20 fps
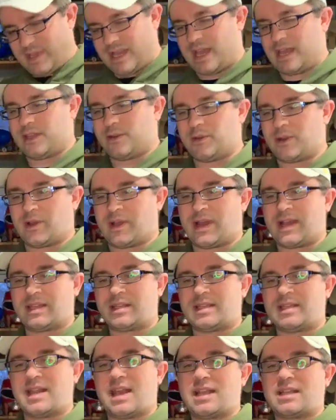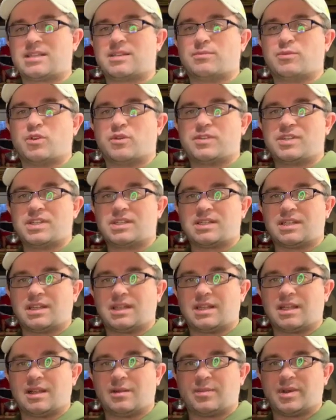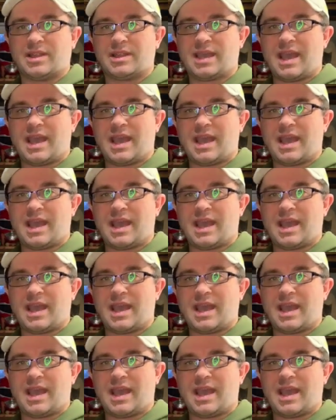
Yeah, there we go. I got the neck to move just a little bit.